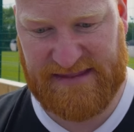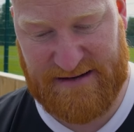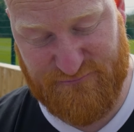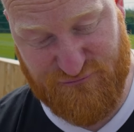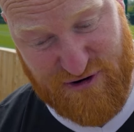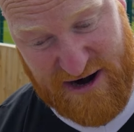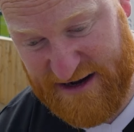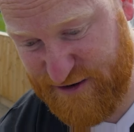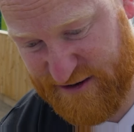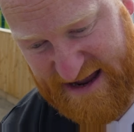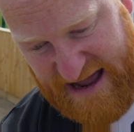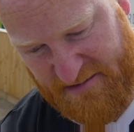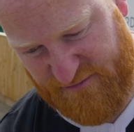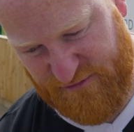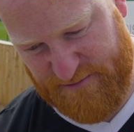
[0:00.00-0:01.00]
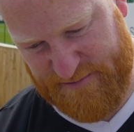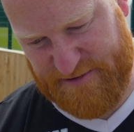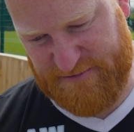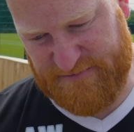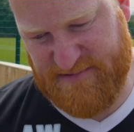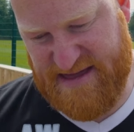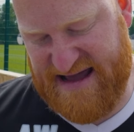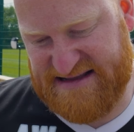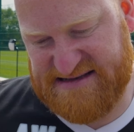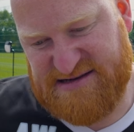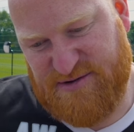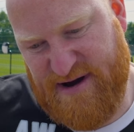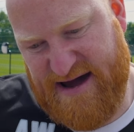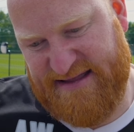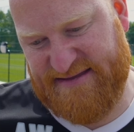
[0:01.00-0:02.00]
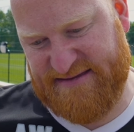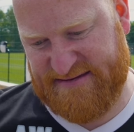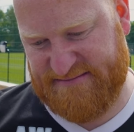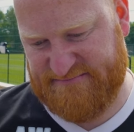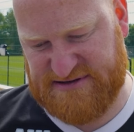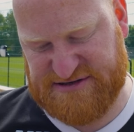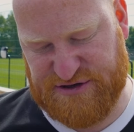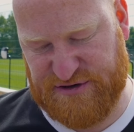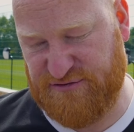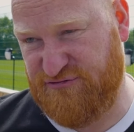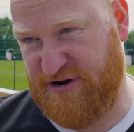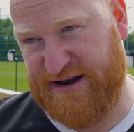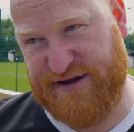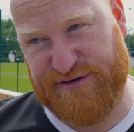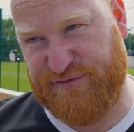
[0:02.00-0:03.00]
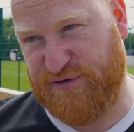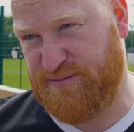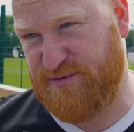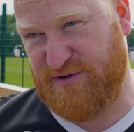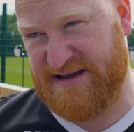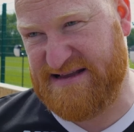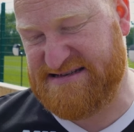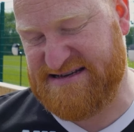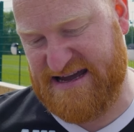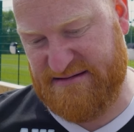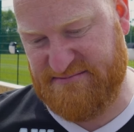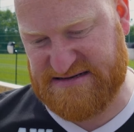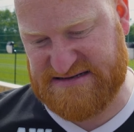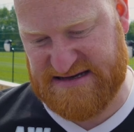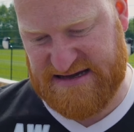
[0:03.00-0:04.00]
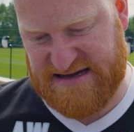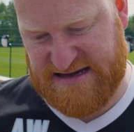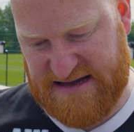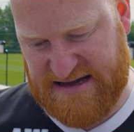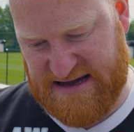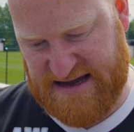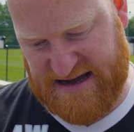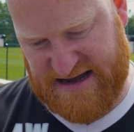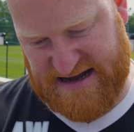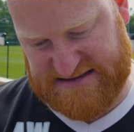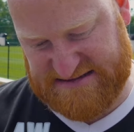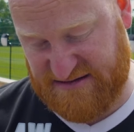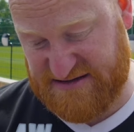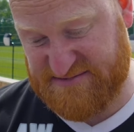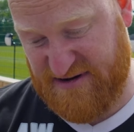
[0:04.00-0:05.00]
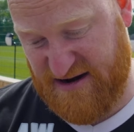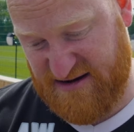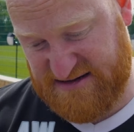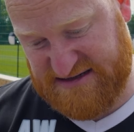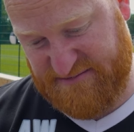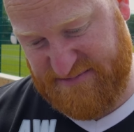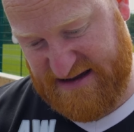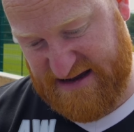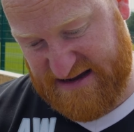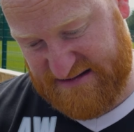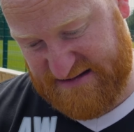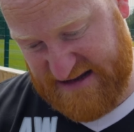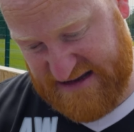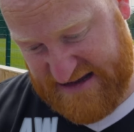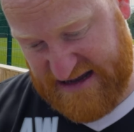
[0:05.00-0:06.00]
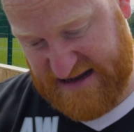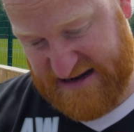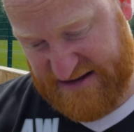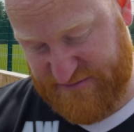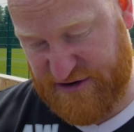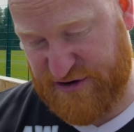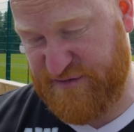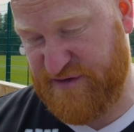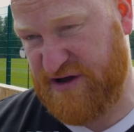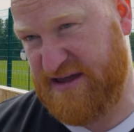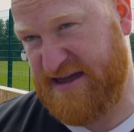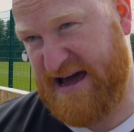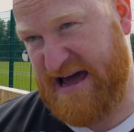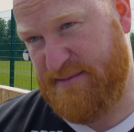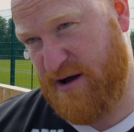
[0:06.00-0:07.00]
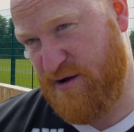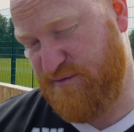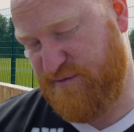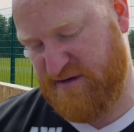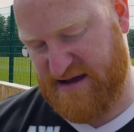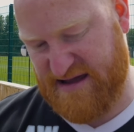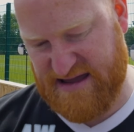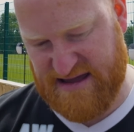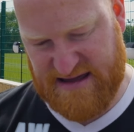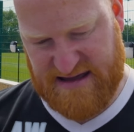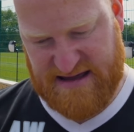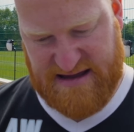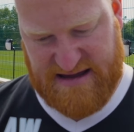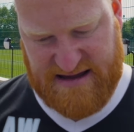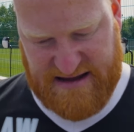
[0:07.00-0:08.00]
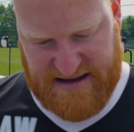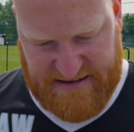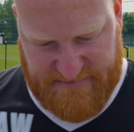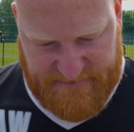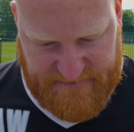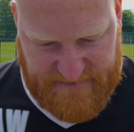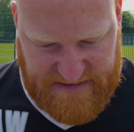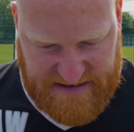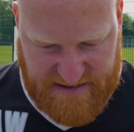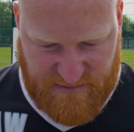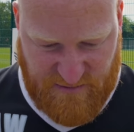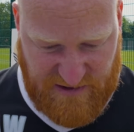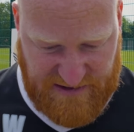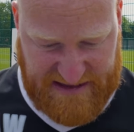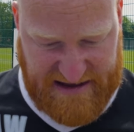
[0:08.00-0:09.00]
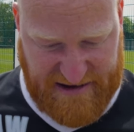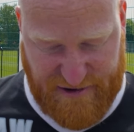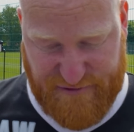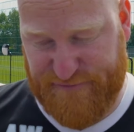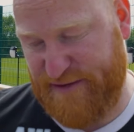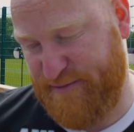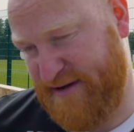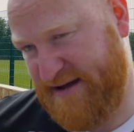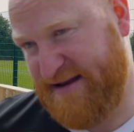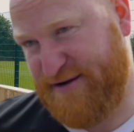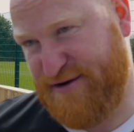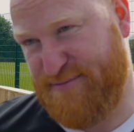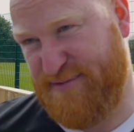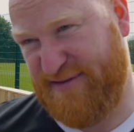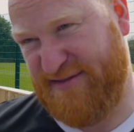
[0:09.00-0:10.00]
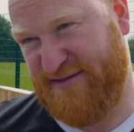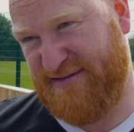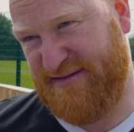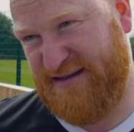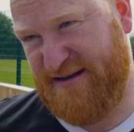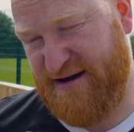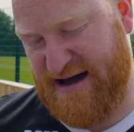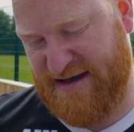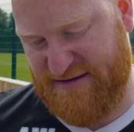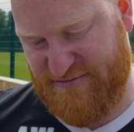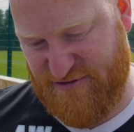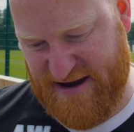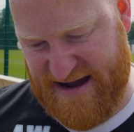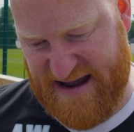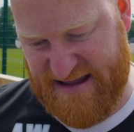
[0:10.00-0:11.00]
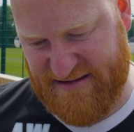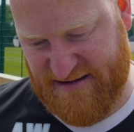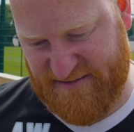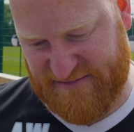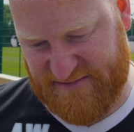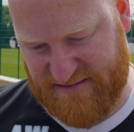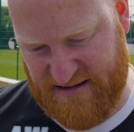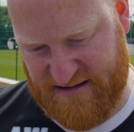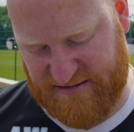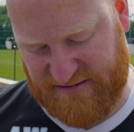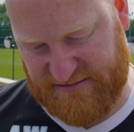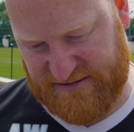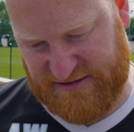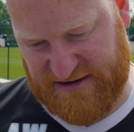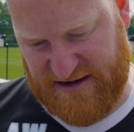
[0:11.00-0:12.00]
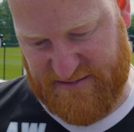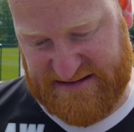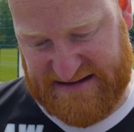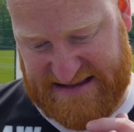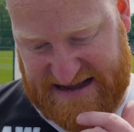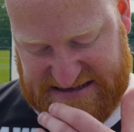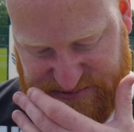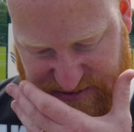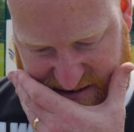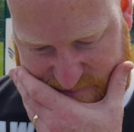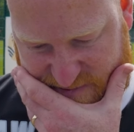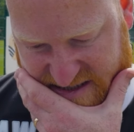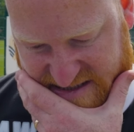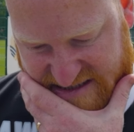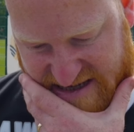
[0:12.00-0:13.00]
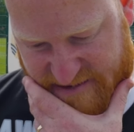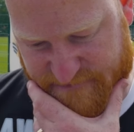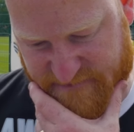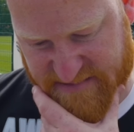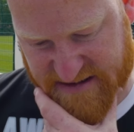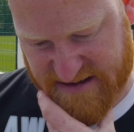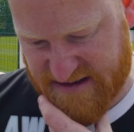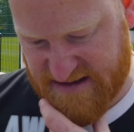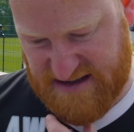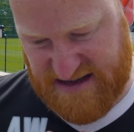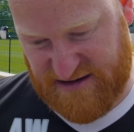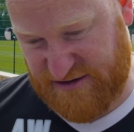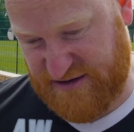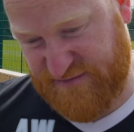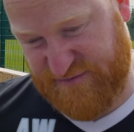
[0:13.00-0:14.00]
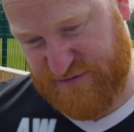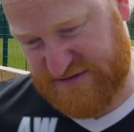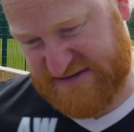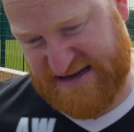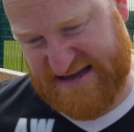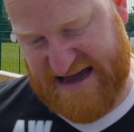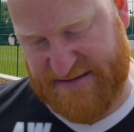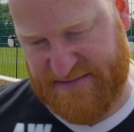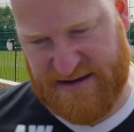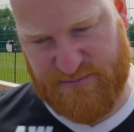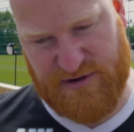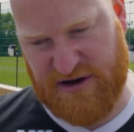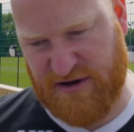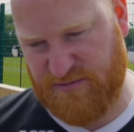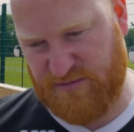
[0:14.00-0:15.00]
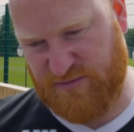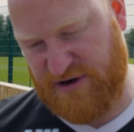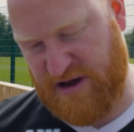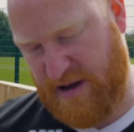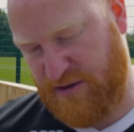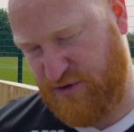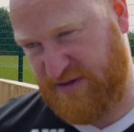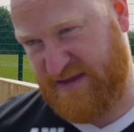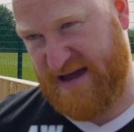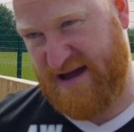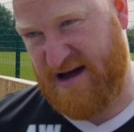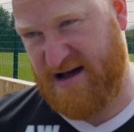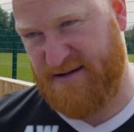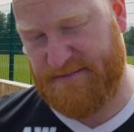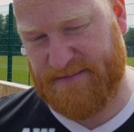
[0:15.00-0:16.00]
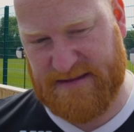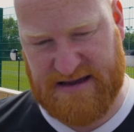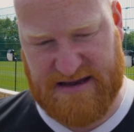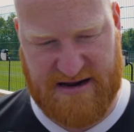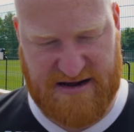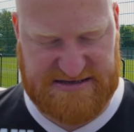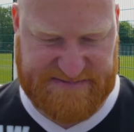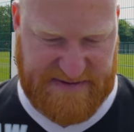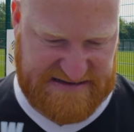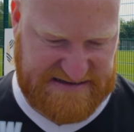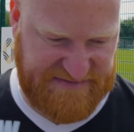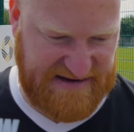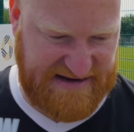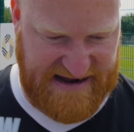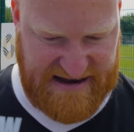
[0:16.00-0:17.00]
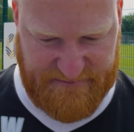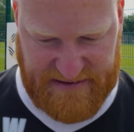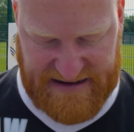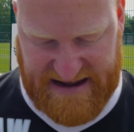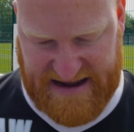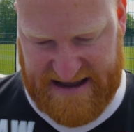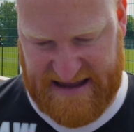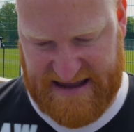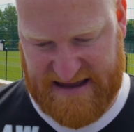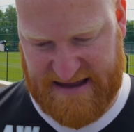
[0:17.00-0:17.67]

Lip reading: Really good game of football, end to end. Two really good footballing teams. So tomorrow's going to be another good game, hopefully. One that hopefully we're going to come on, you know, at the right end of, unlike we did last week. But yeah, looking forward to the game. We know how good they are. You know, especially if you let them play.